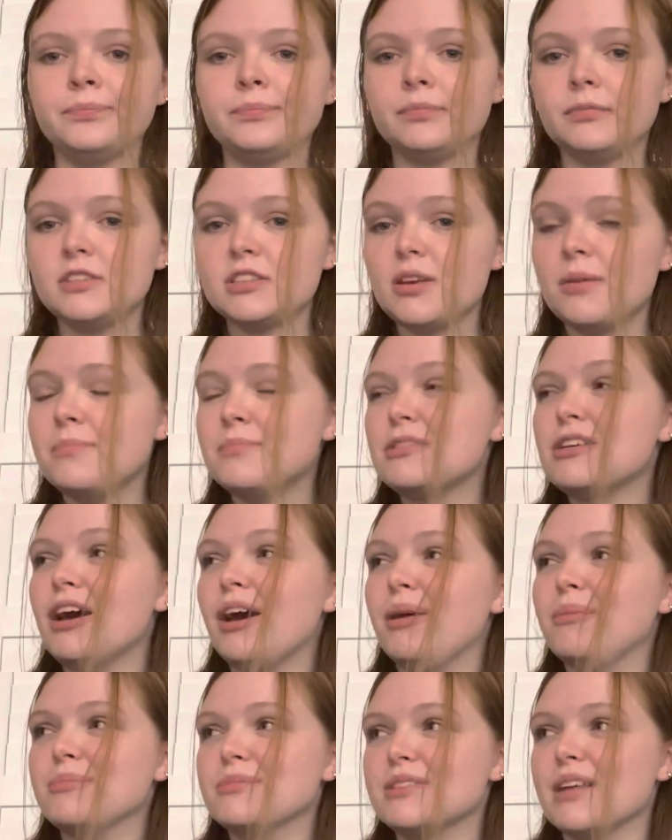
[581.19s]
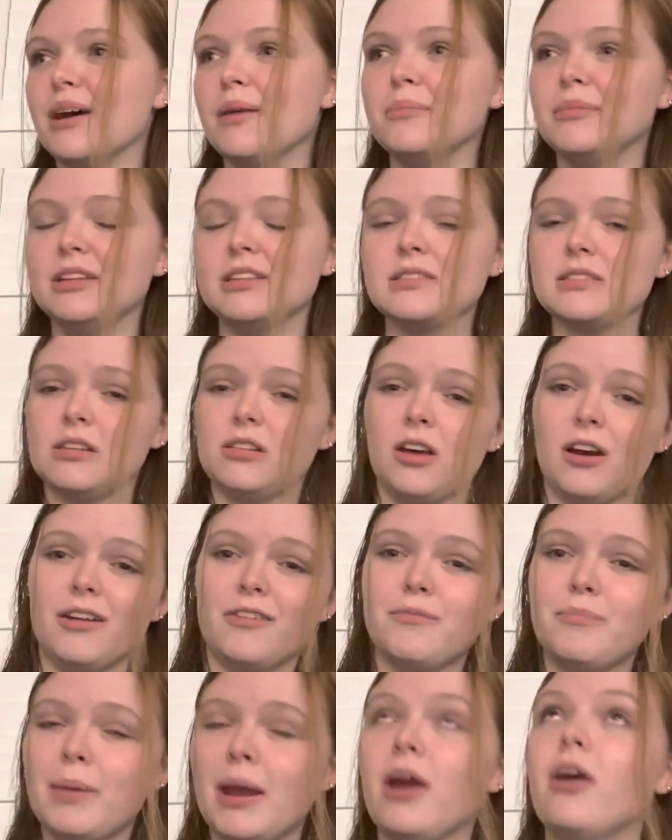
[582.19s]
Sometimes that means a lot
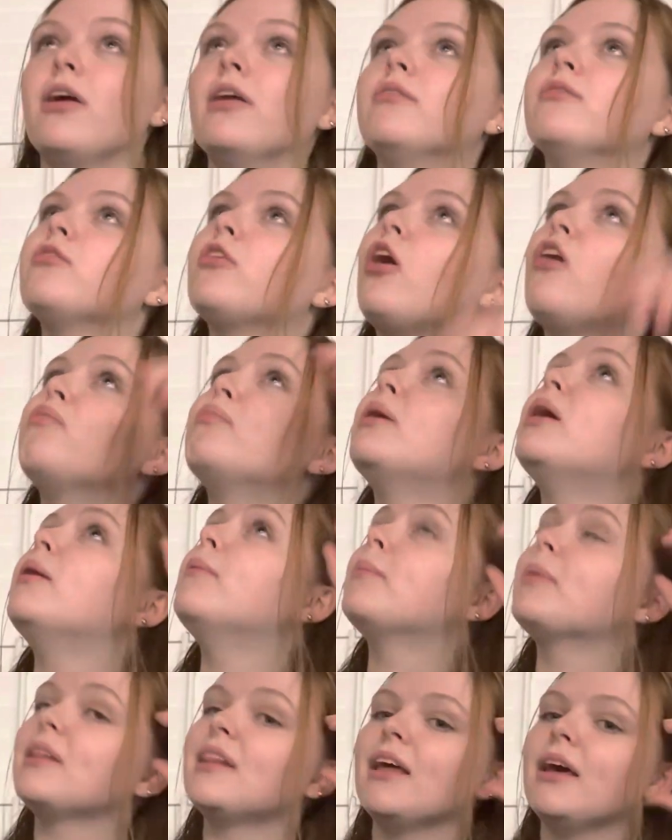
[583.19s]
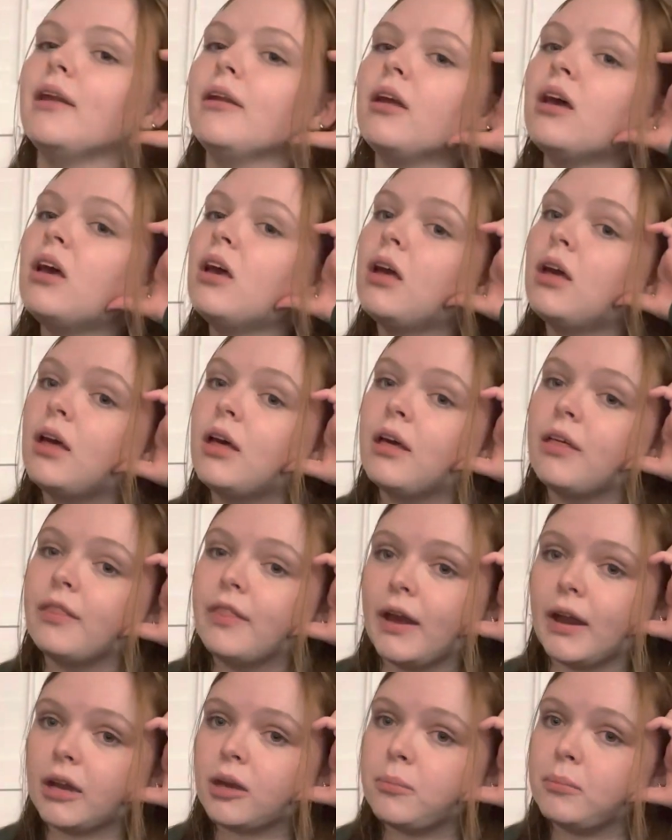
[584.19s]
of parent involvement, but then
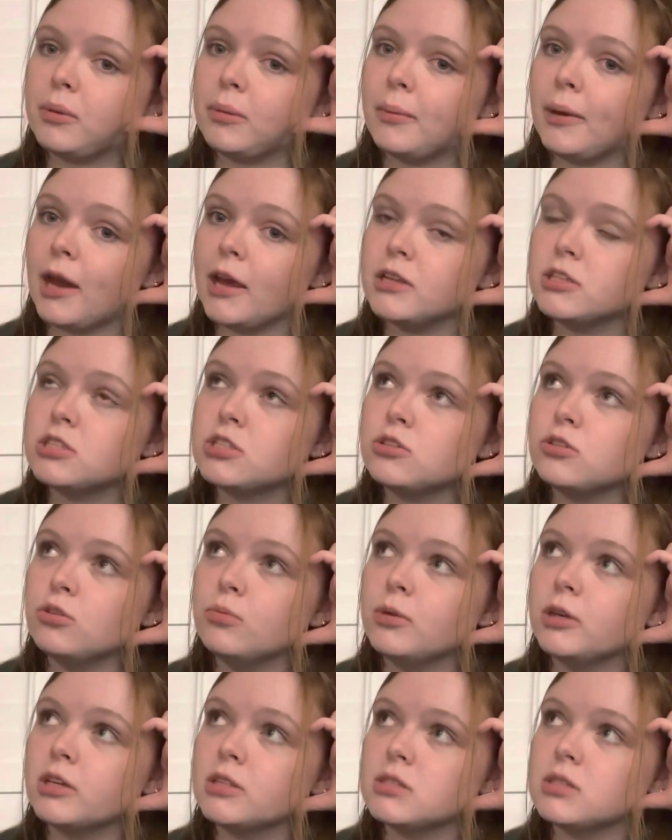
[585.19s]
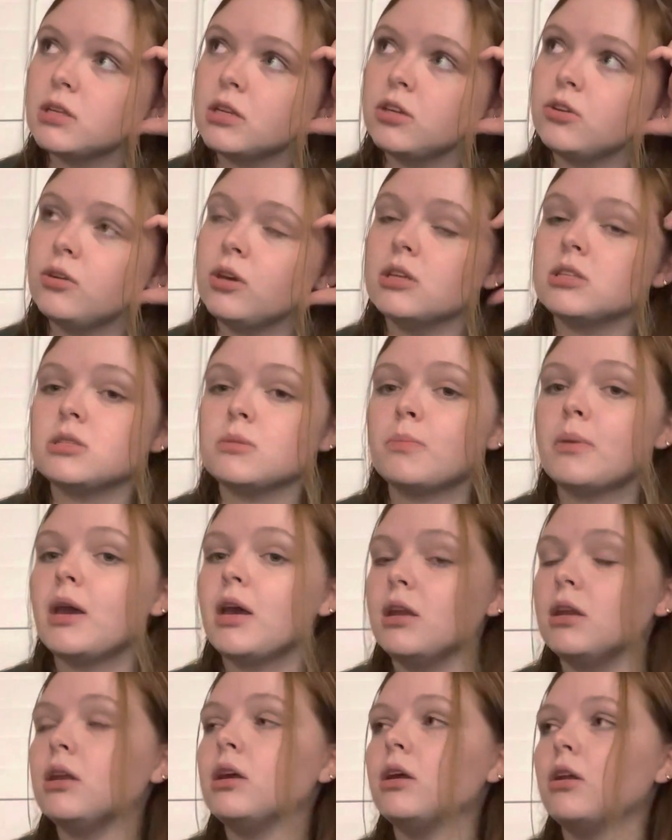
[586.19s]
that can be bad too, because then you get
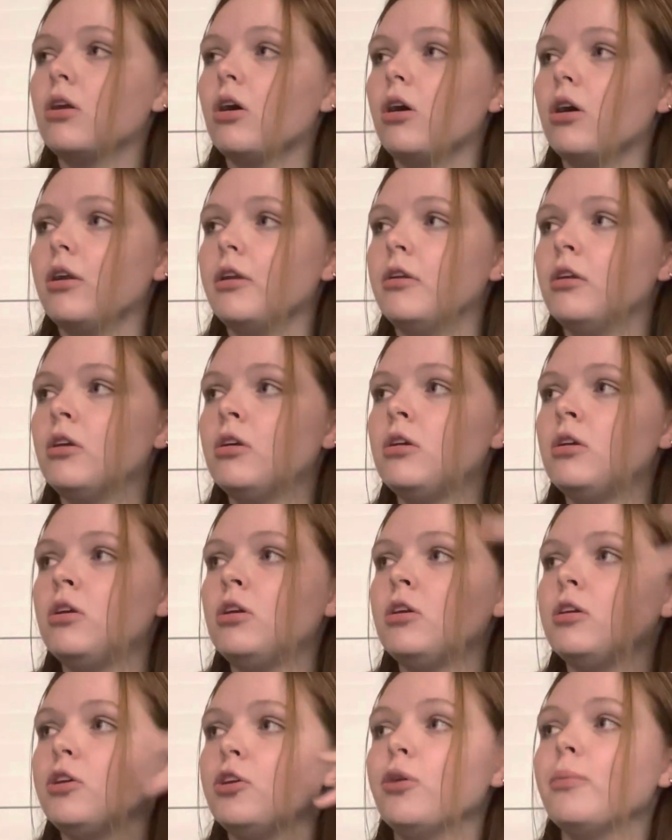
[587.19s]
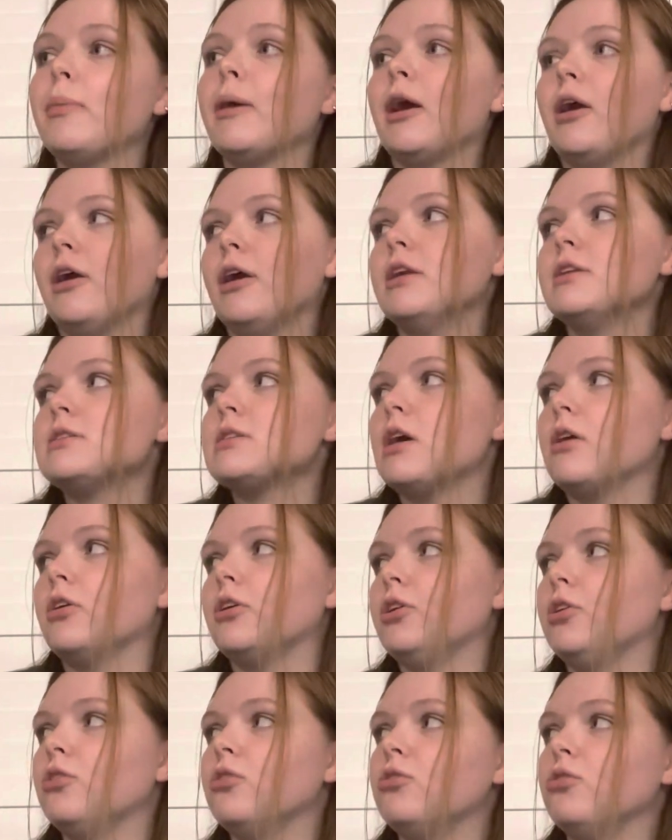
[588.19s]
dependent on your parent telling
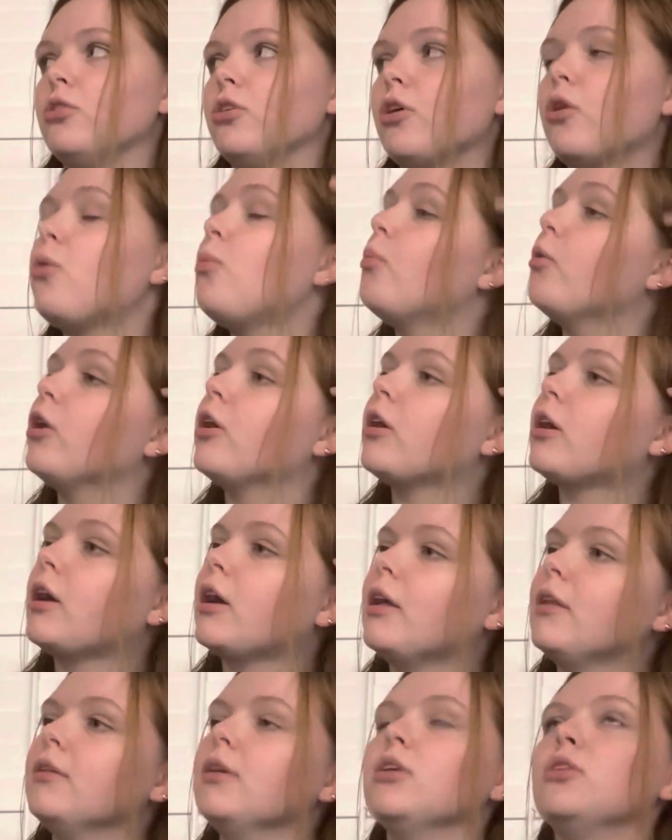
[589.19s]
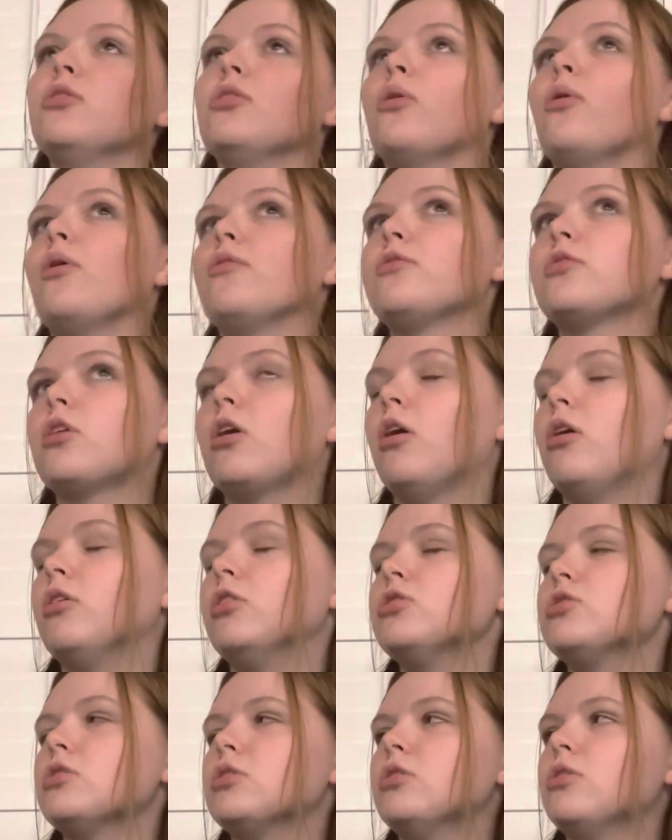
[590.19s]
you to do your homework, and then you go off to
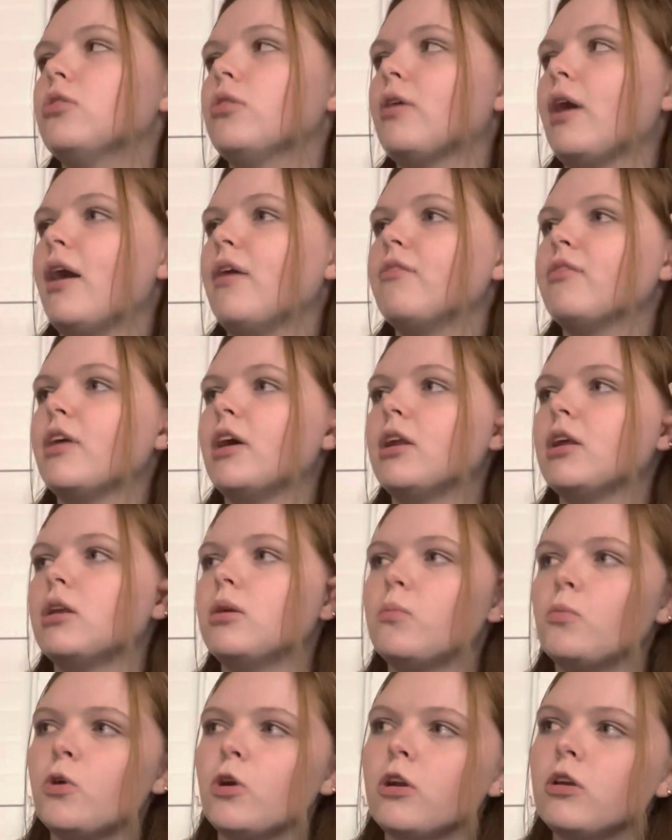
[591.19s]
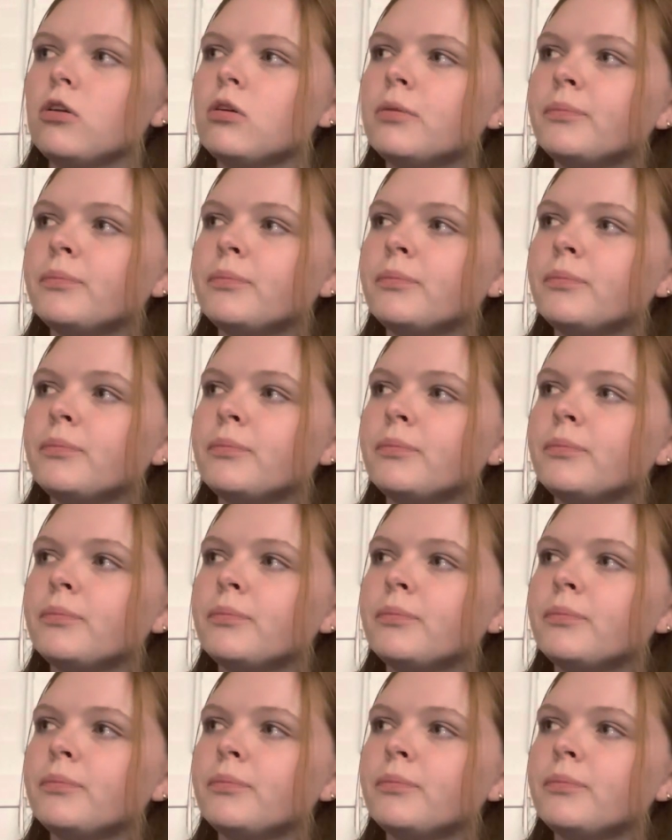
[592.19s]
college and you don't have that anymore.